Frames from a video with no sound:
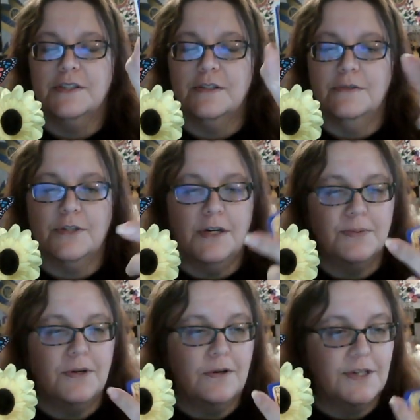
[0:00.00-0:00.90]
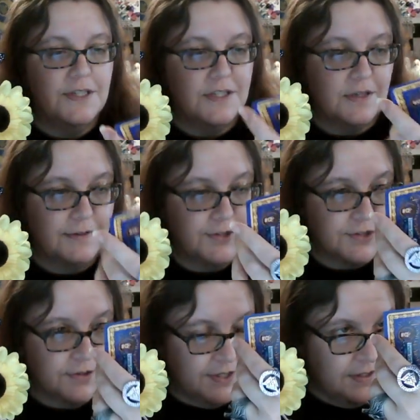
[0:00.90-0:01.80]
So top card is Life's
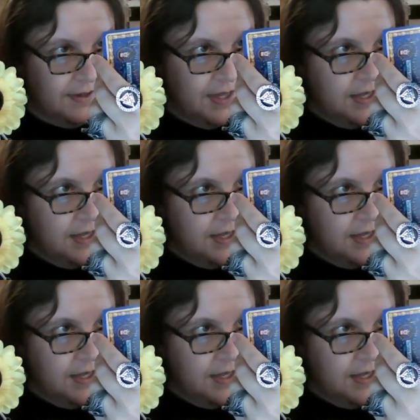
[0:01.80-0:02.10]
Journey.